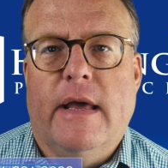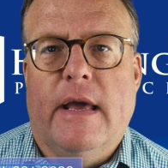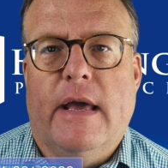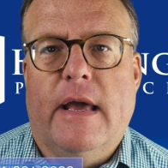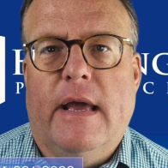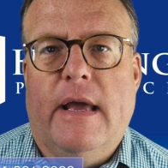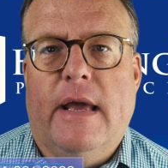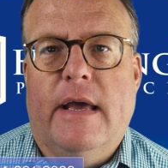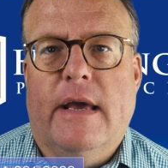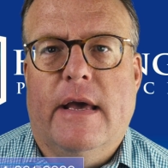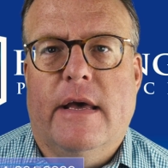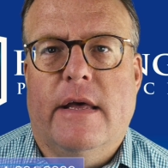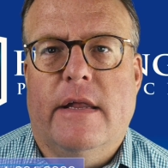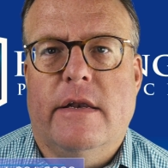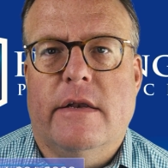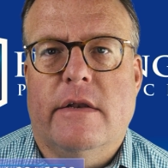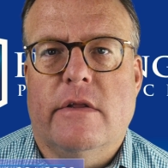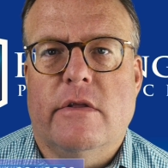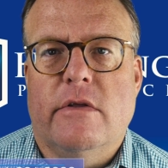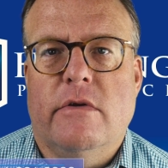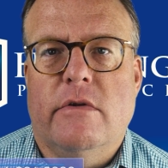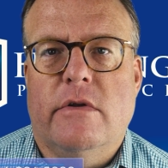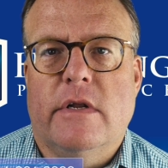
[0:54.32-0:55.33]

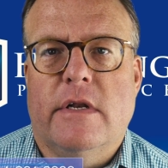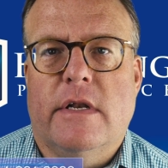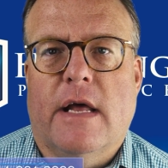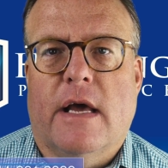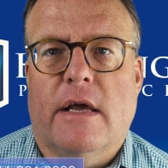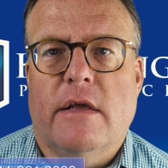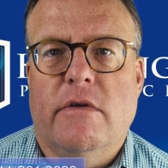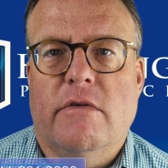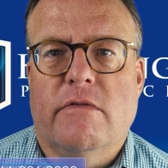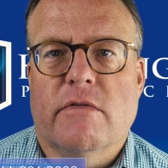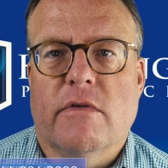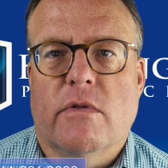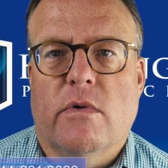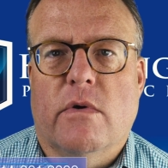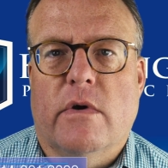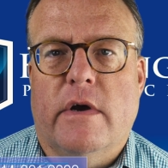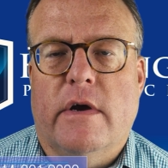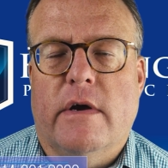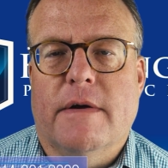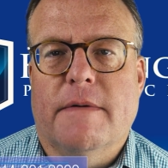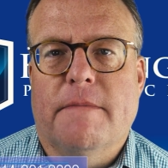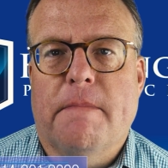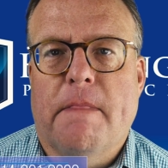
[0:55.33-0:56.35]
and you did not use a
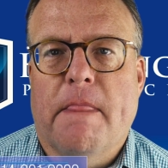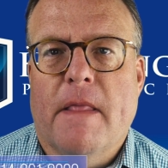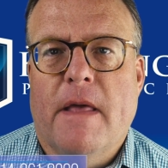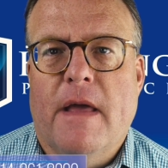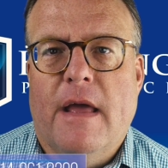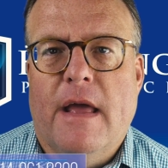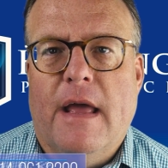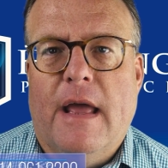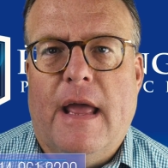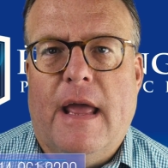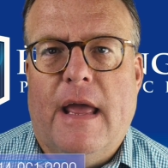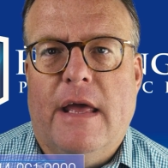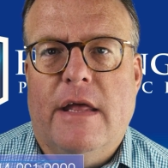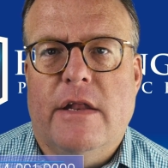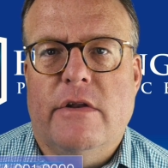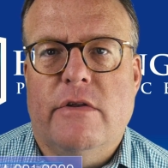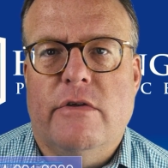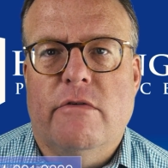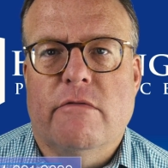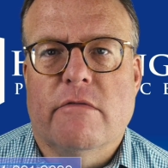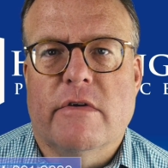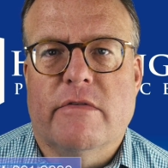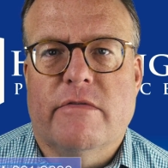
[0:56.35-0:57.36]
lawyer
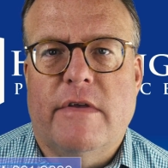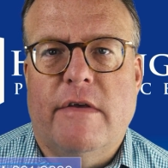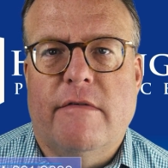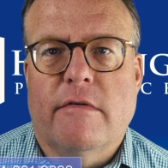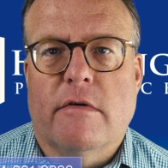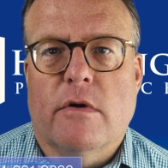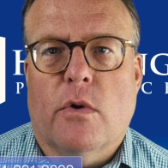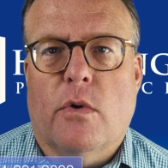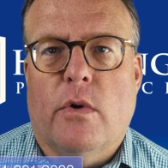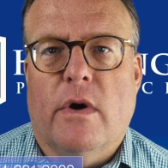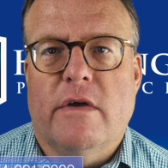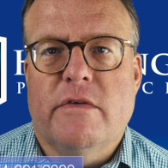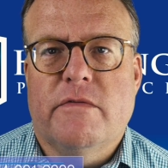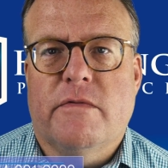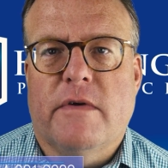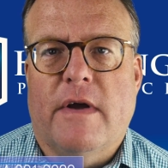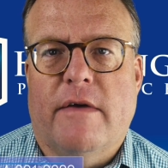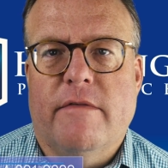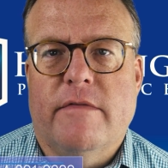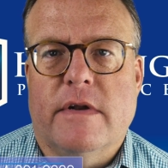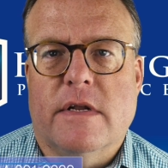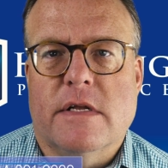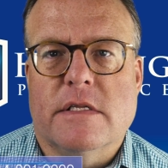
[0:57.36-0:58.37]
and you receive a request for
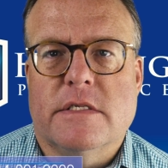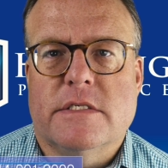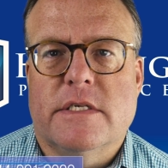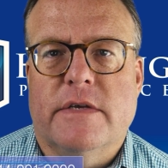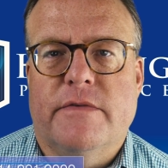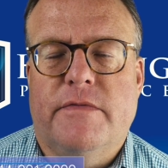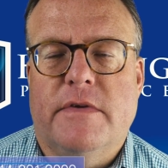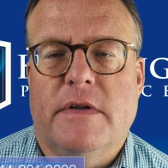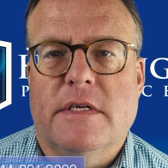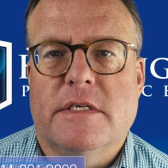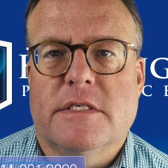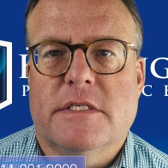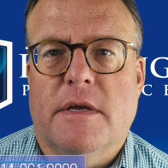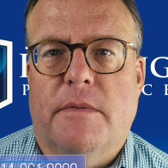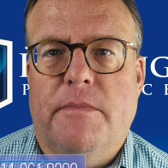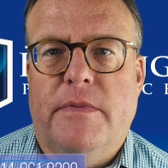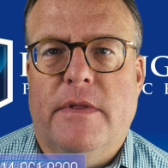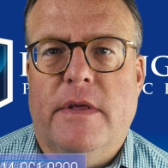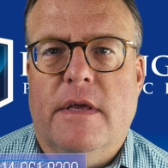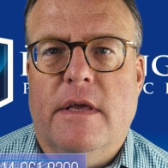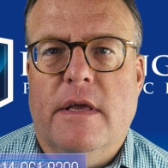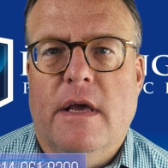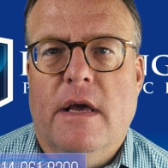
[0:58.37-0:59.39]
evidence, if it is
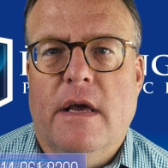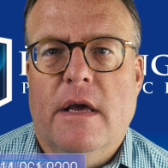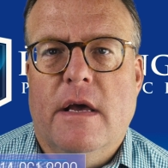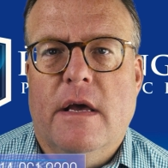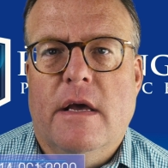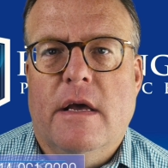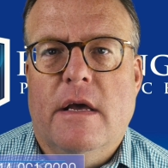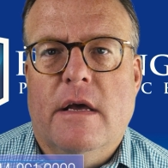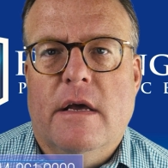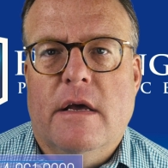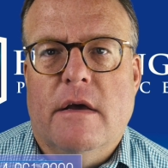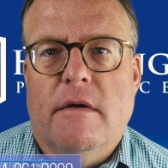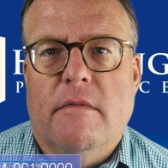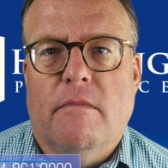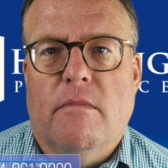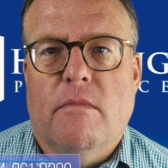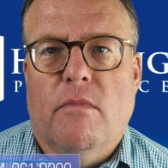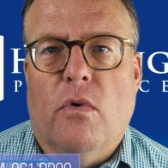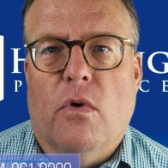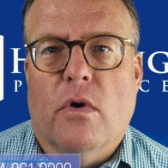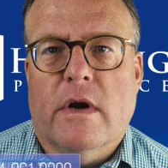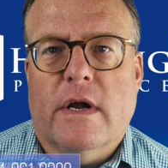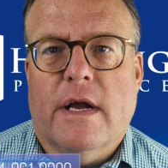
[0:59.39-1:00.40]
something
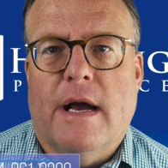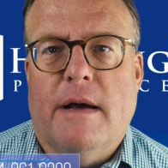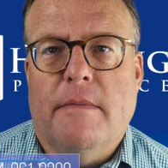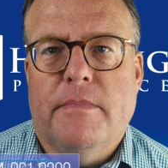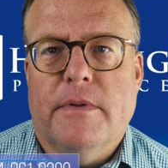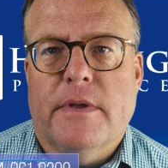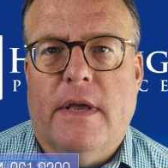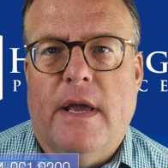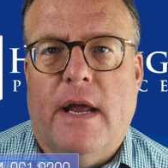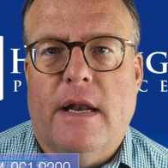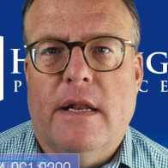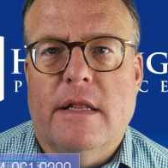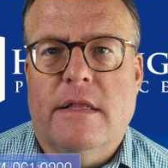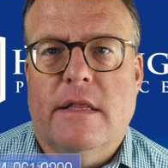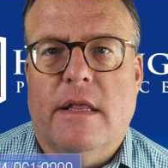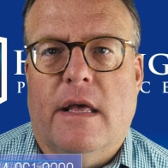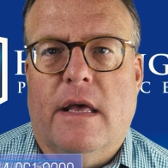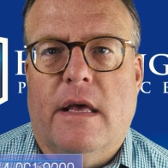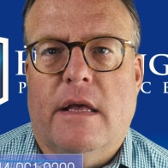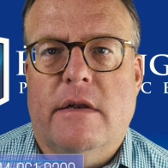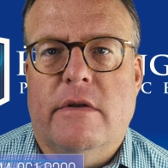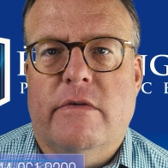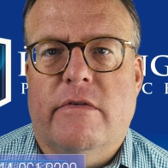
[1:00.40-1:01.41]
more complicated
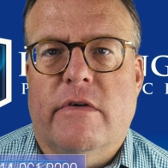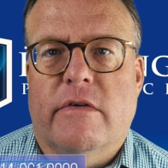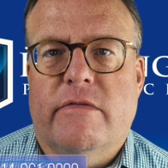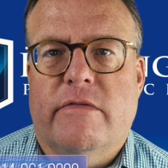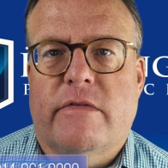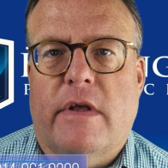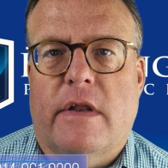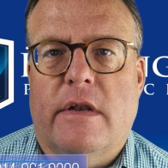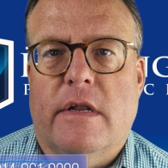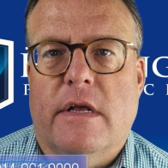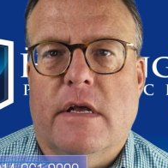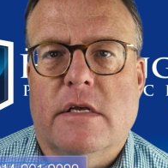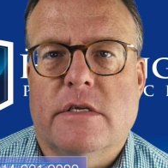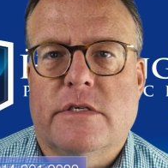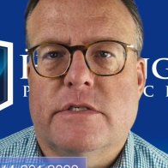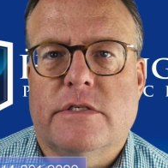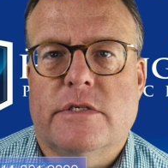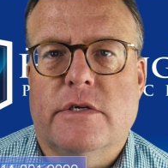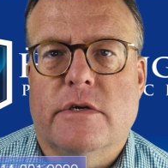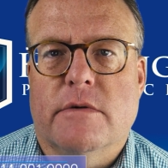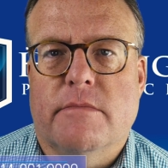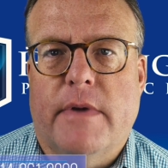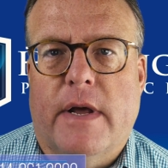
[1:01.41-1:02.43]
than just send
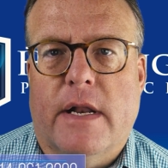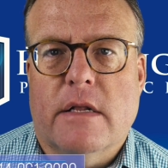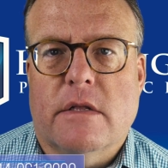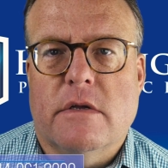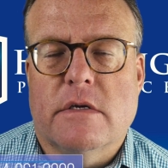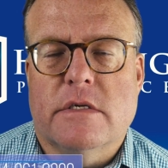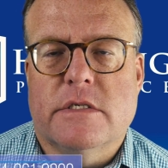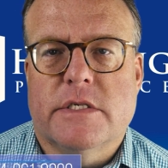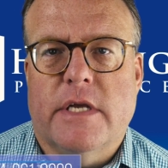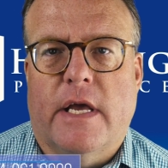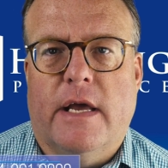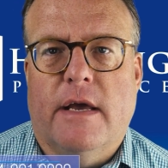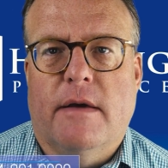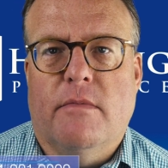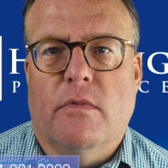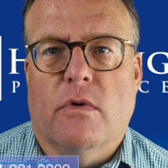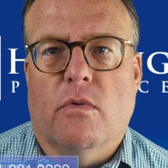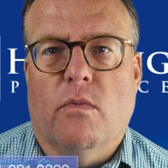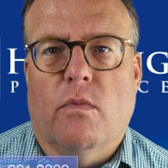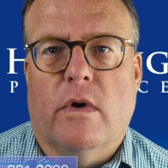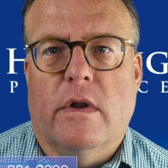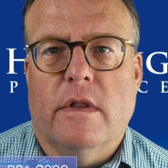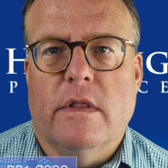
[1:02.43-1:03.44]
us your medical exam
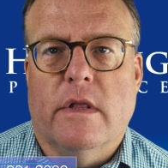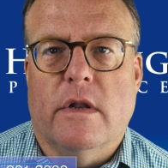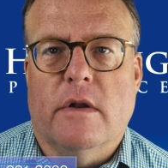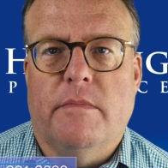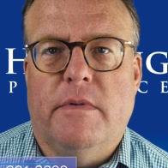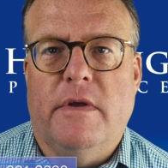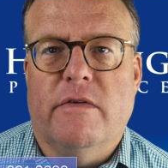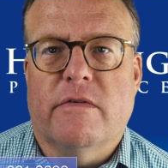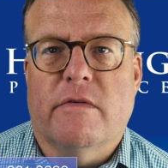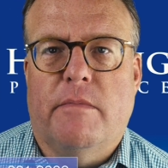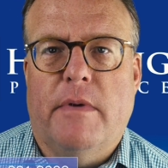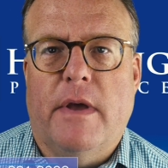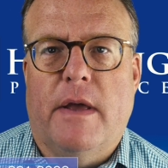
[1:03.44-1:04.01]
or one little piece of